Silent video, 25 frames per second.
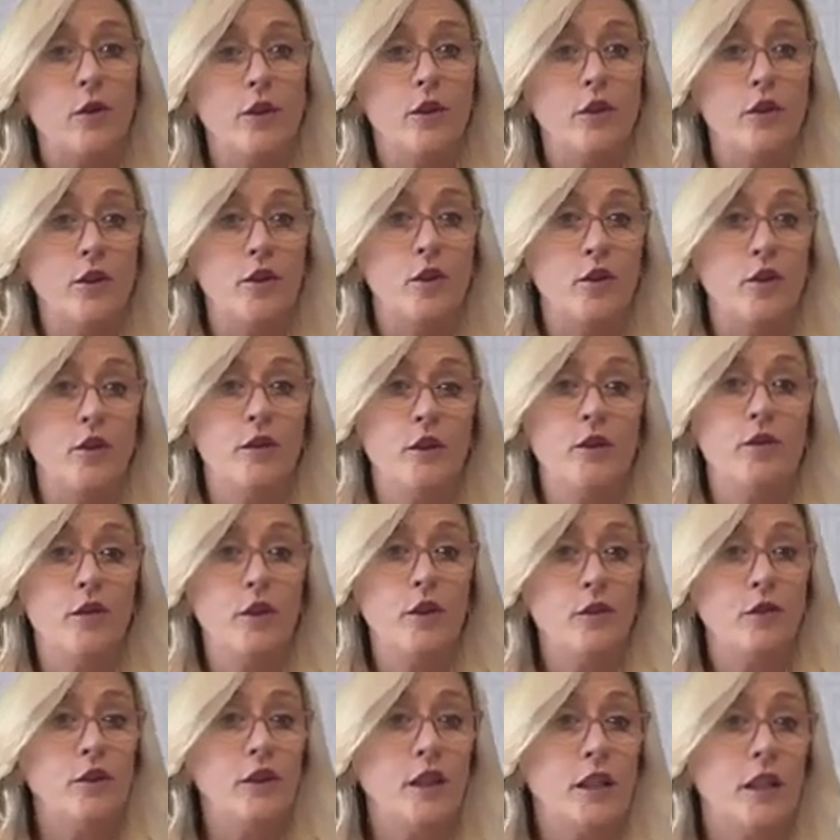want to do
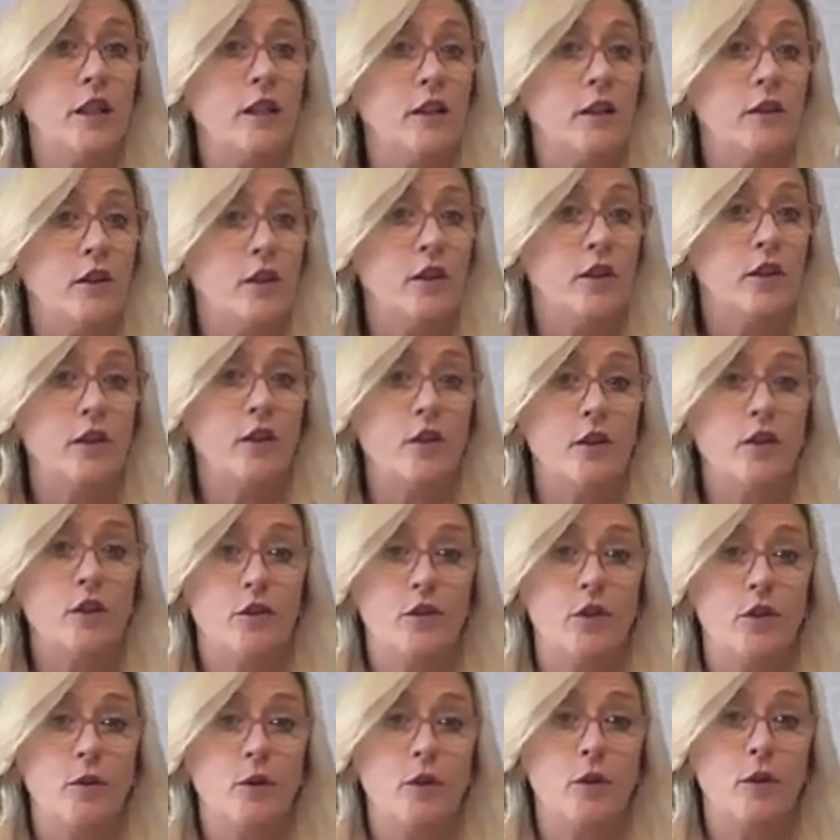50,
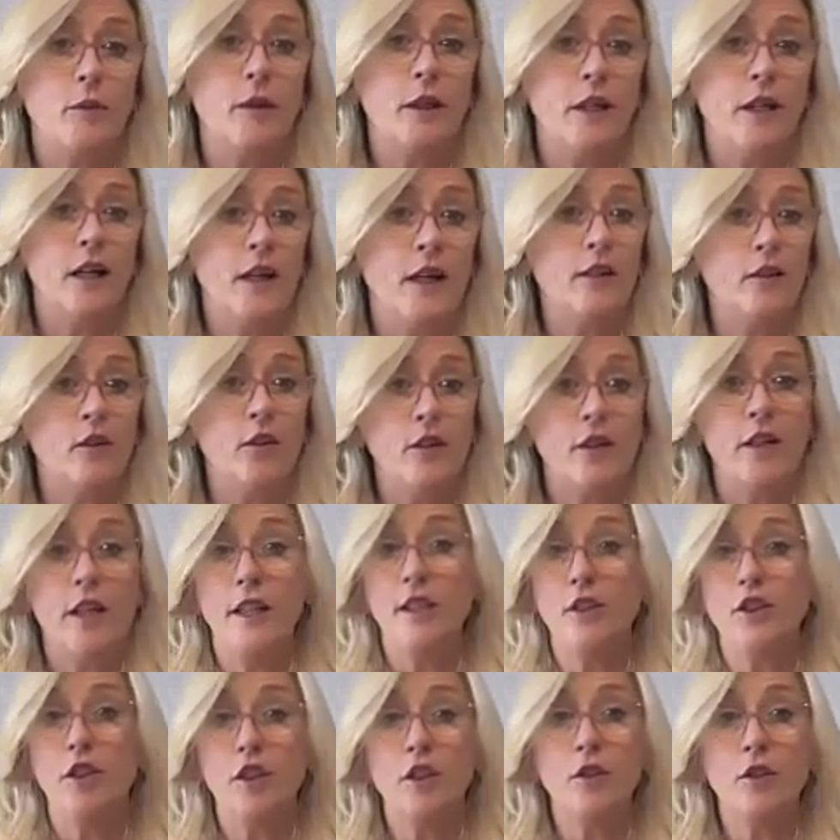if you want to be an icon
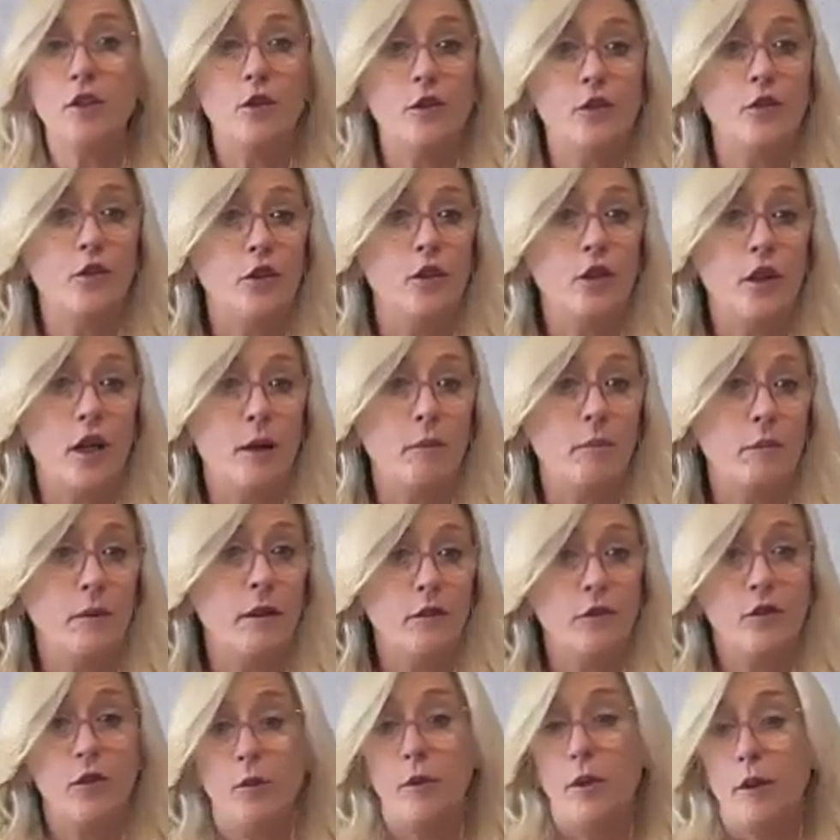agent, or if you're
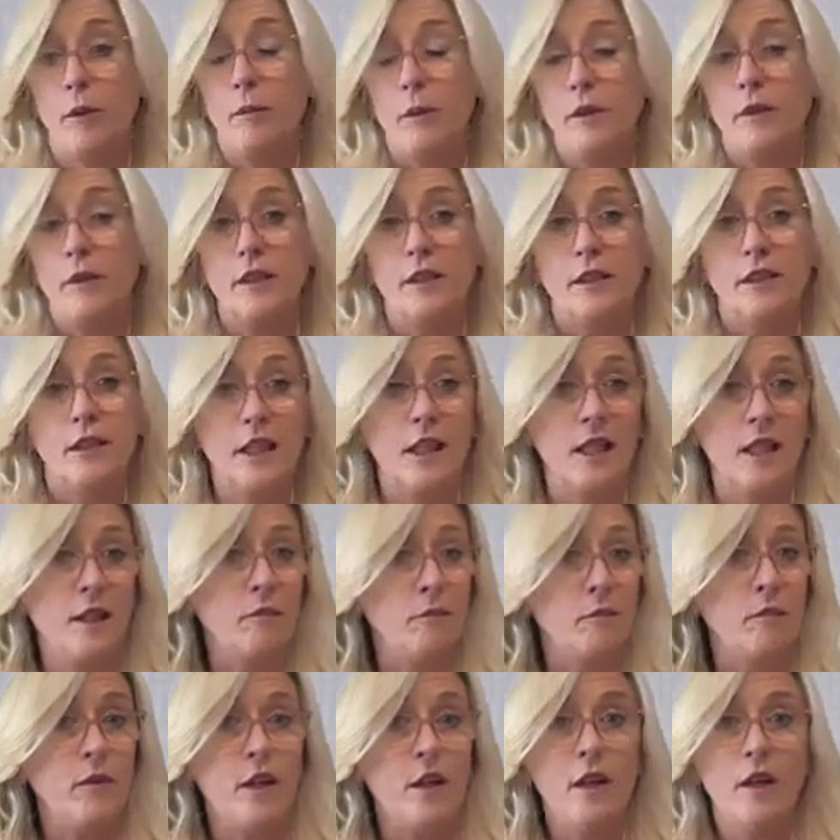happy, if you want to build a
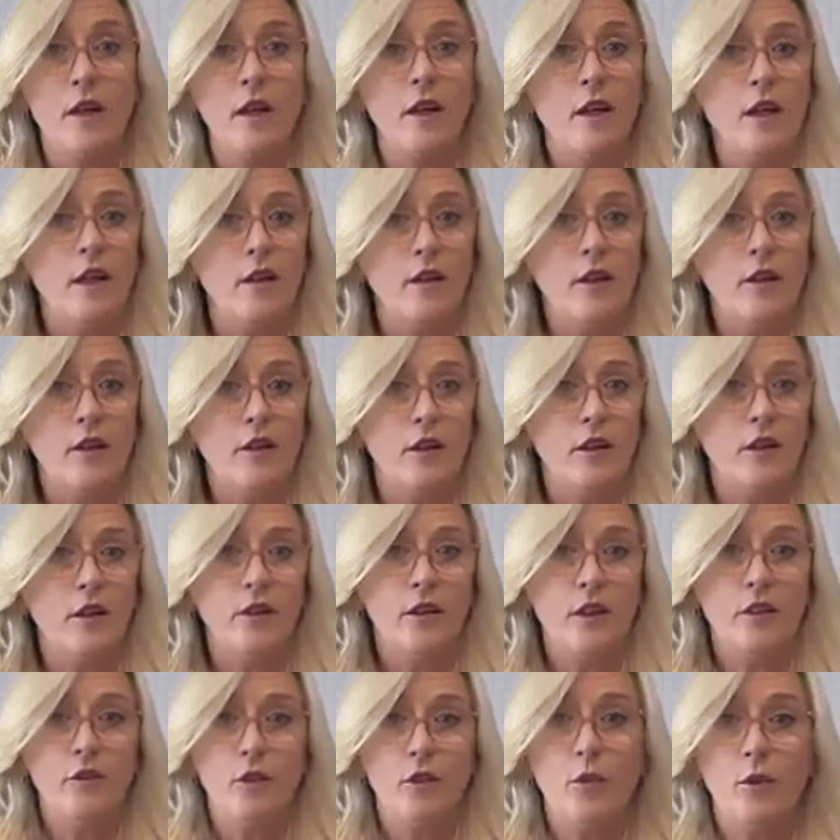team,
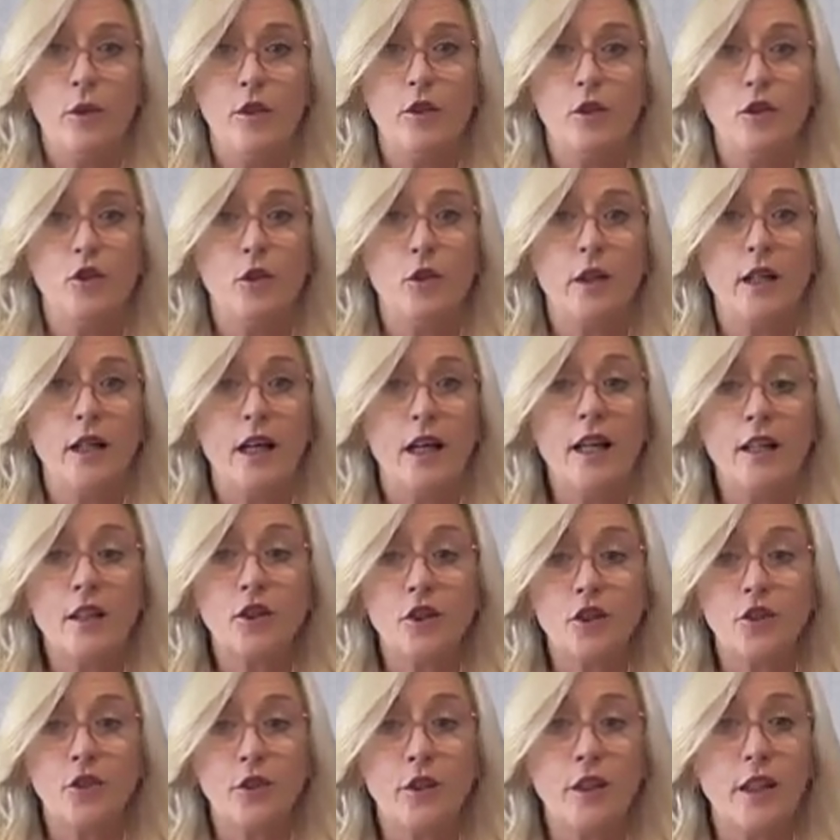if you want to join
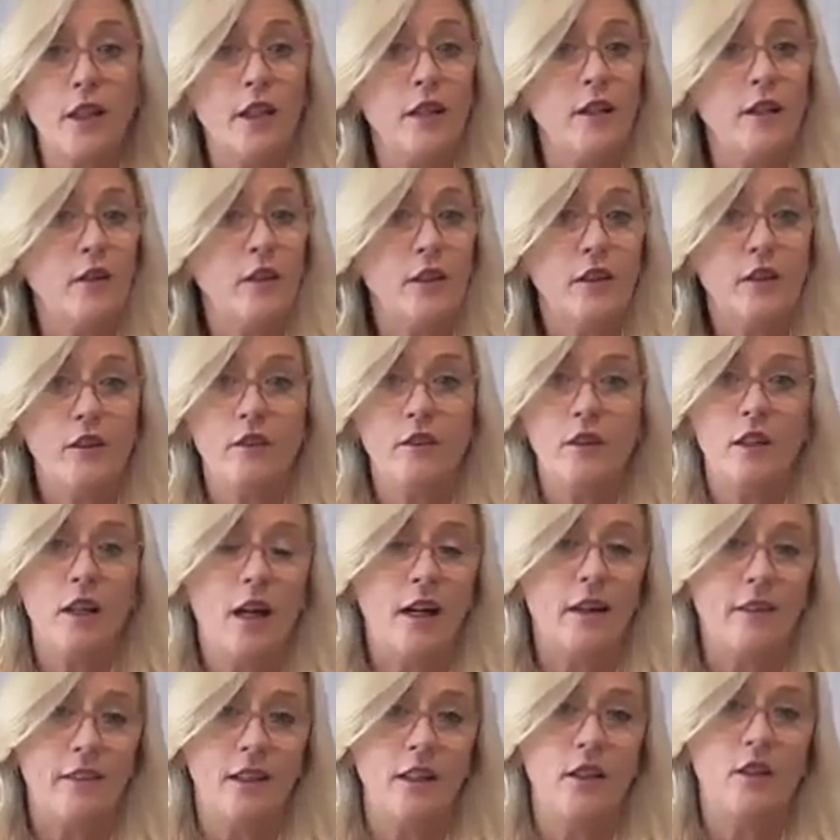luxury,
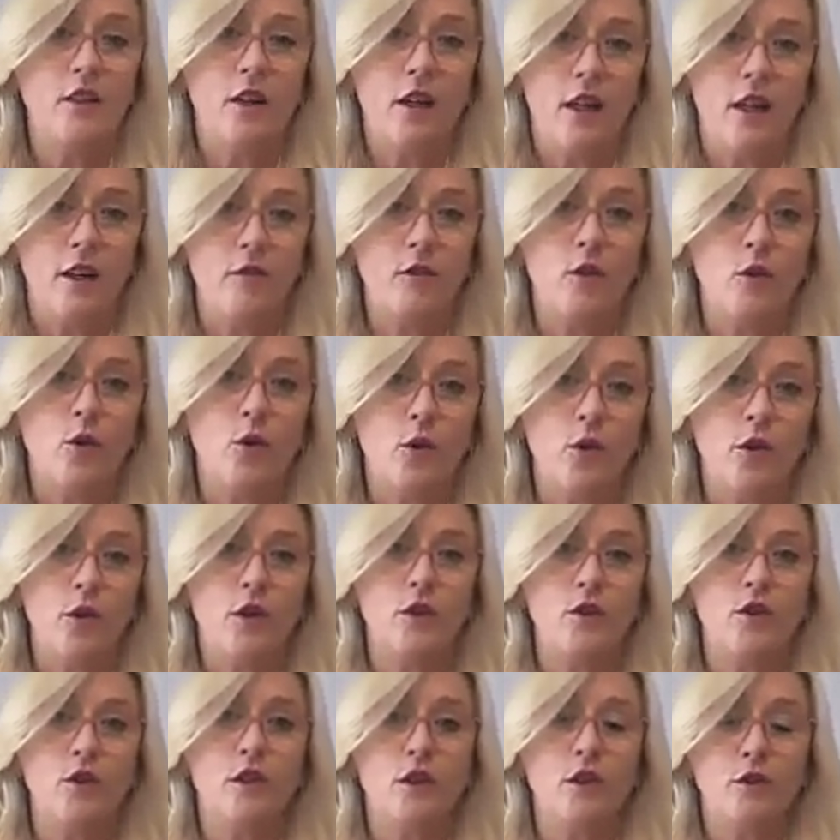I think you have all
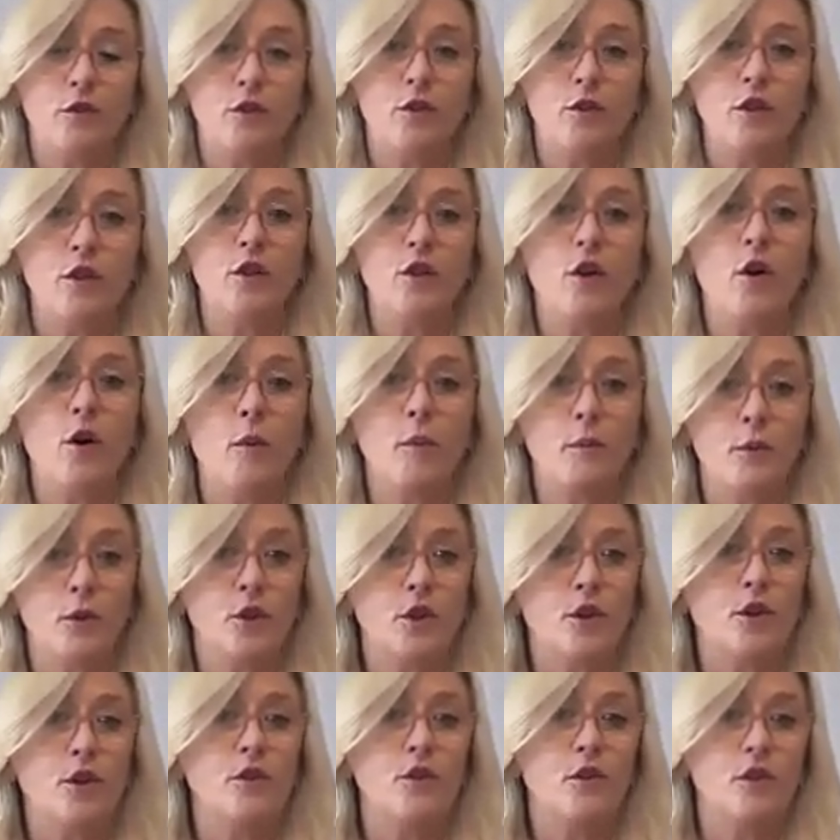those different
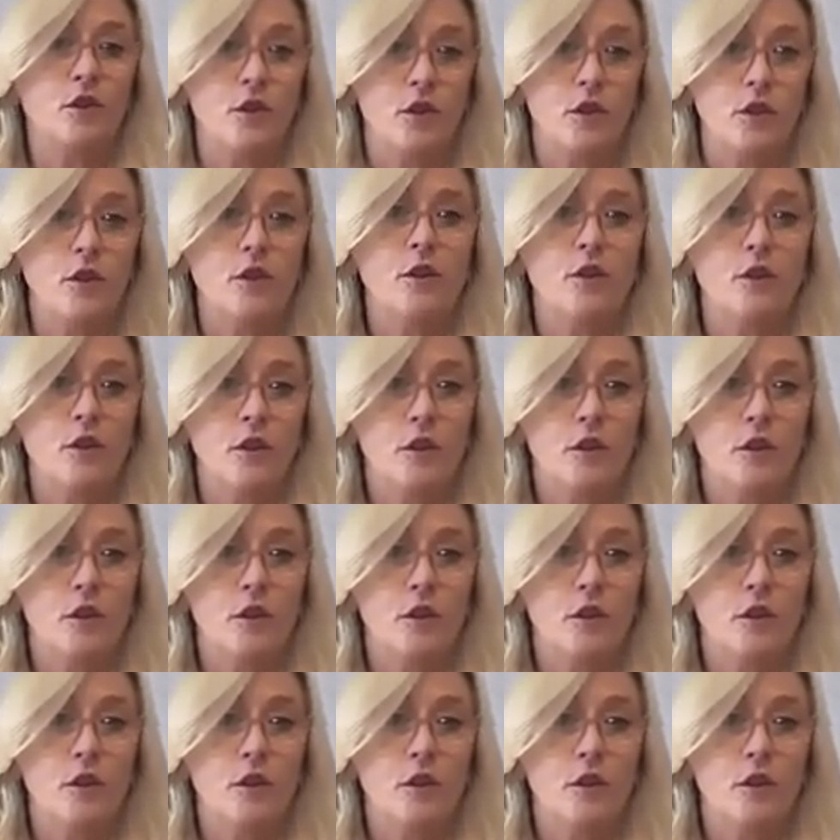options.